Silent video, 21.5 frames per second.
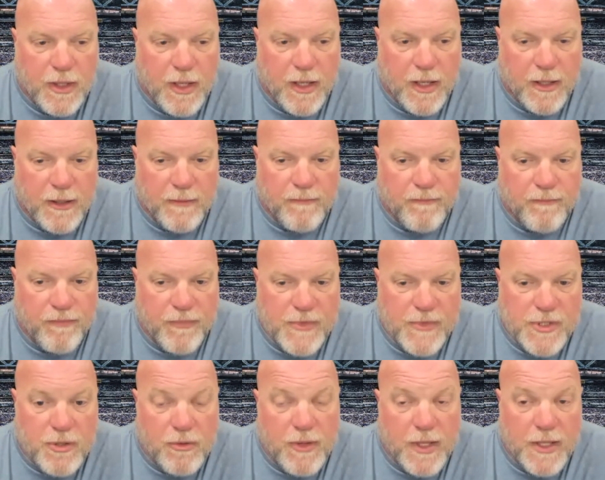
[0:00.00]
Um,
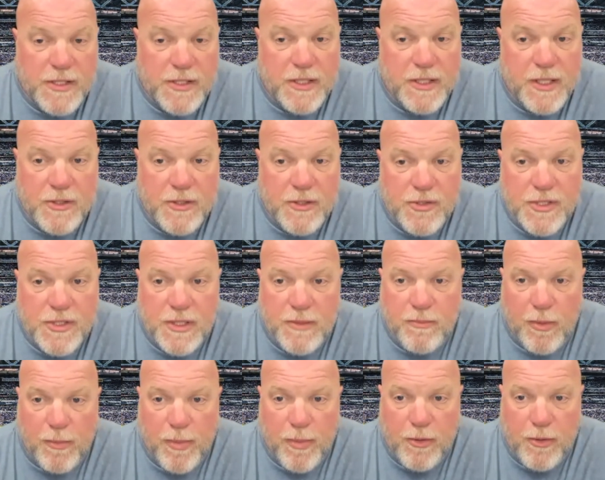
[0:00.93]
so that's an interesting
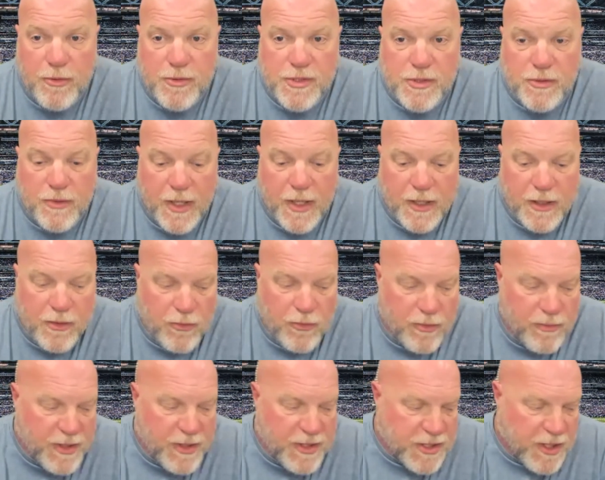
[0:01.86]
proposal, and it
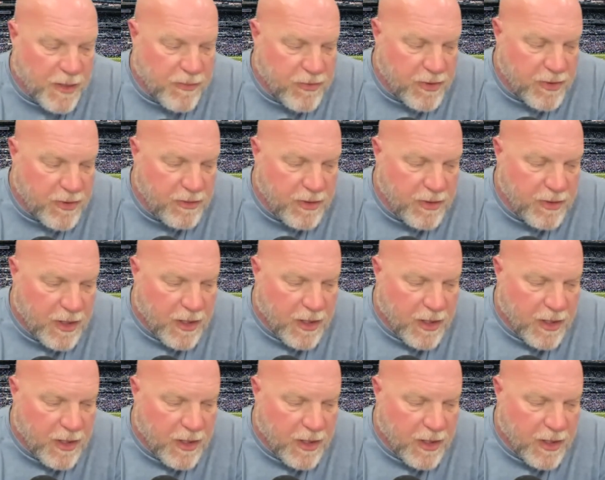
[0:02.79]
would be something